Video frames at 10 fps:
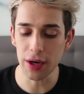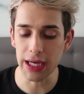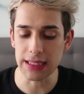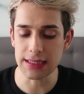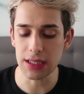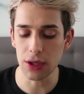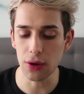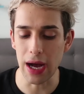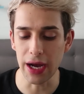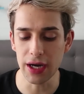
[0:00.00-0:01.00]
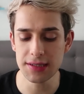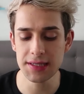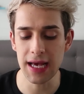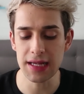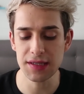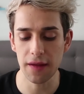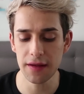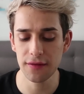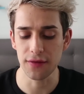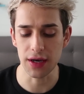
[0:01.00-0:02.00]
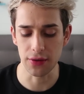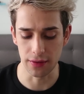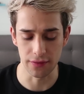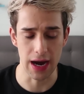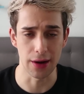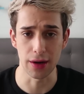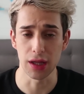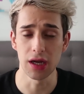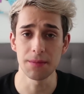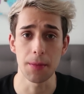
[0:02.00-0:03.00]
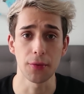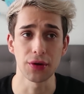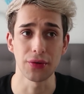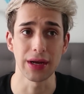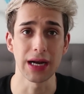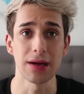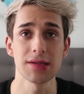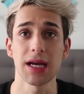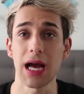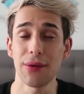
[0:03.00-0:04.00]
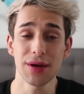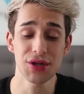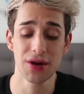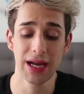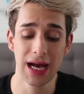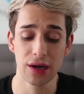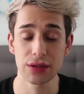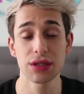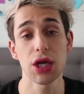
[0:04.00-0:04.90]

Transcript: Okay, so I saw this video around. A lot of people were doing it and I was like, I wanna try it out.